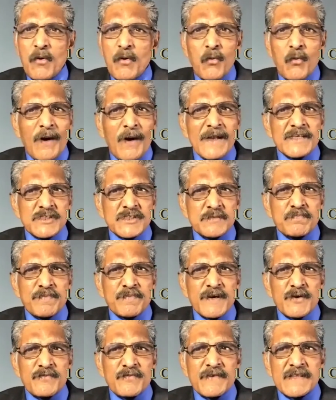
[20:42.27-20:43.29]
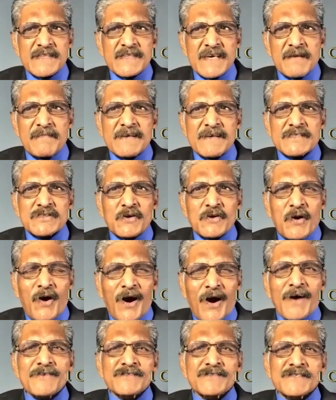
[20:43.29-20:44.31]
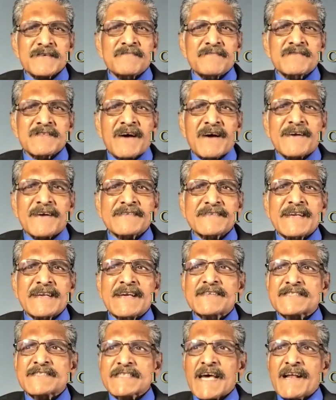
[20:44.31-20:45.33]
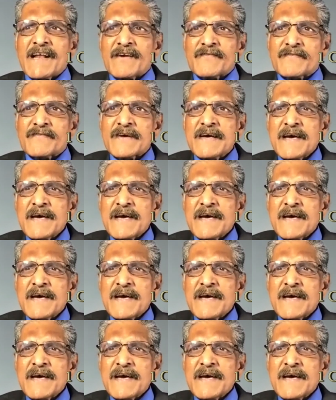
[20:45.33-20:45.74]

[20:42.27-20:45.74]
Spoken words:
One spirit with him is awesome thought in itself.